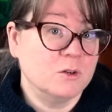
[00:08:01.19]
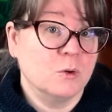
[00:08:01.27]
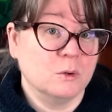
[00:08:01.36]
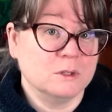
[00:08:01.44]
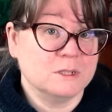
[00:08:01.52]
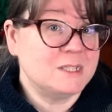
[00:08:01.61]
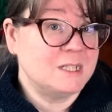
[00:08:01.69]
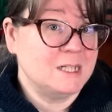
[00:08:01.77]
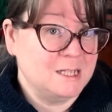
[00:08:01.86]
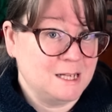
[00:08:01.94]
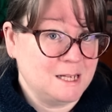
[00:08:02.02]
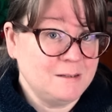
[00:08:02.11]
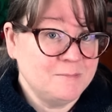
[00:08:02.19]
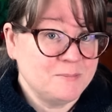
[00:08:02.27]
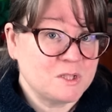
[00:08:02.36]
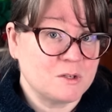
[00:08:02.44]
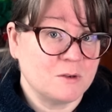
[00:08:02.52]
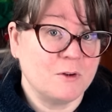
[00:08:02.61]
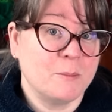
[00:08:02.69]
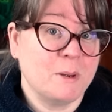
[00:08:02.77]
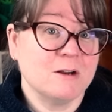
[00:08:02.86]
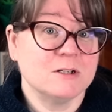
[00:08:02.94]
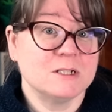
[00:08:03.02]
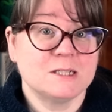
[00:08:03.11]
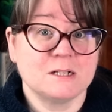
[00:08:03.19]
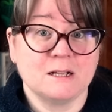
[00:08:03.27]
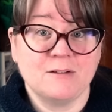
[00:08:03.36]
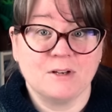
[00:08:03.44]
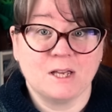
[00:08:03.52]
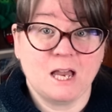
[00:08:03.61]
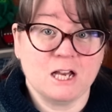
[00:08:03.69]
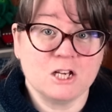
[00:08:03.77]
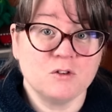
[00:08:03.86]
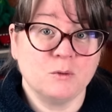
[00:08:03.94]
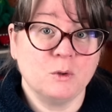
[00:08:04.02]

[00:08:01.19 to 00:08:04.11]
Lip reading: an old CD. So if your parents still have a cache of